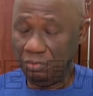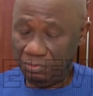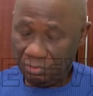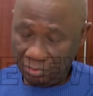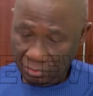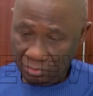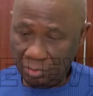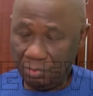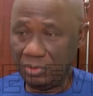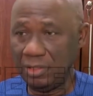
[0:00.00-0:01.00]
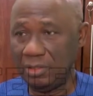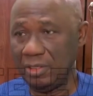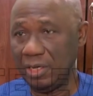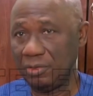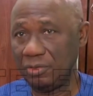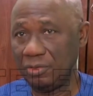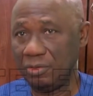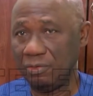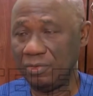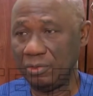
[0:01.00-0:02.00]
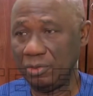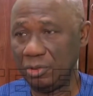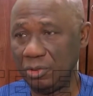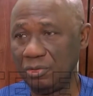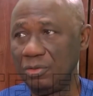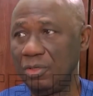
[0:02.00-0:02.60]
supported the Down Syndrome Foundation.